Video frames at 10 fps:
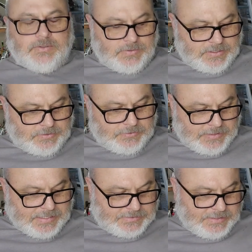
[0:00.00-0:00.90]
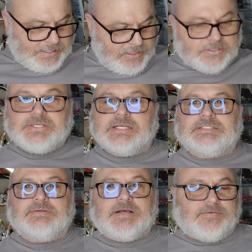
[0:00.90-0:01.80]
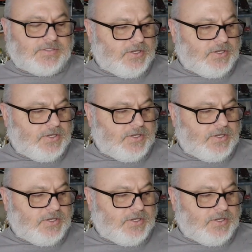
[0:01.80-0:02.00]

Well, I sent him a 65